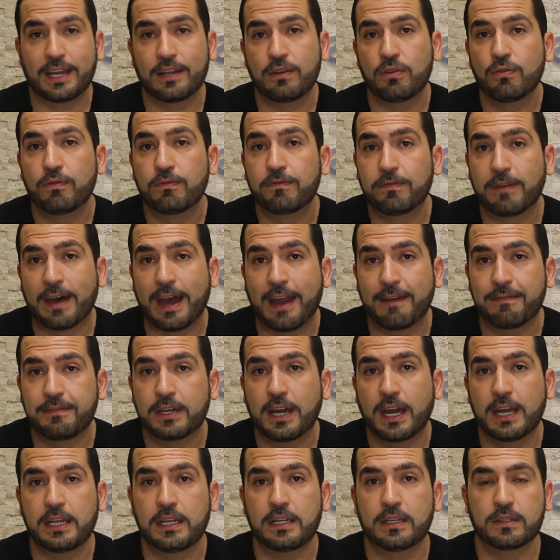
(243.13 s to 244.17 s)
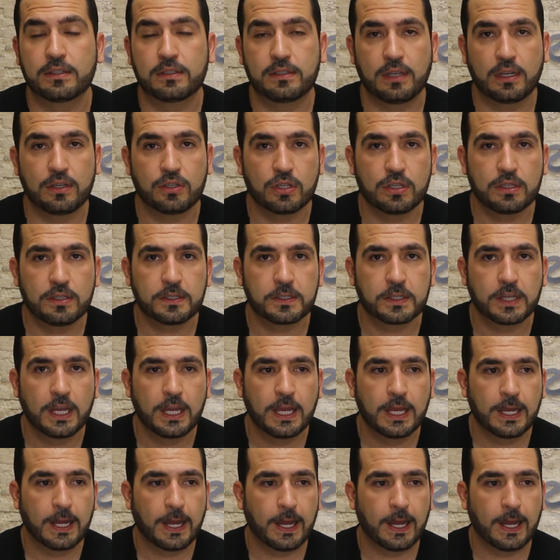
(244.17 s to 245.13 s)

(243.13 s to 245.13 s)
I do 5 tiny incisions.